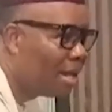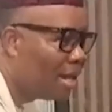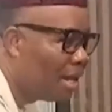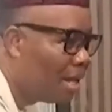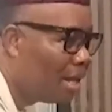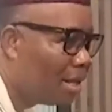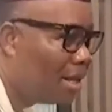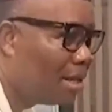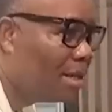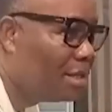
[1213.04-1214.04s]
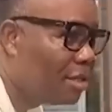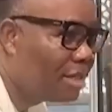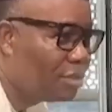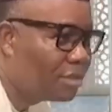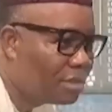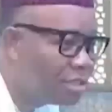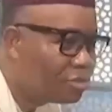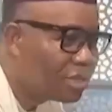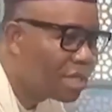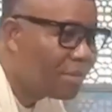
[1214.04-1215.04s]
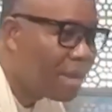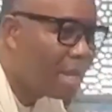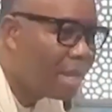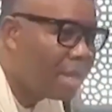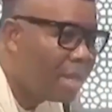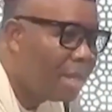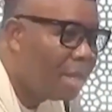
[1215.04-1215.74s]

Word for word: for me, it was a non-issue. We have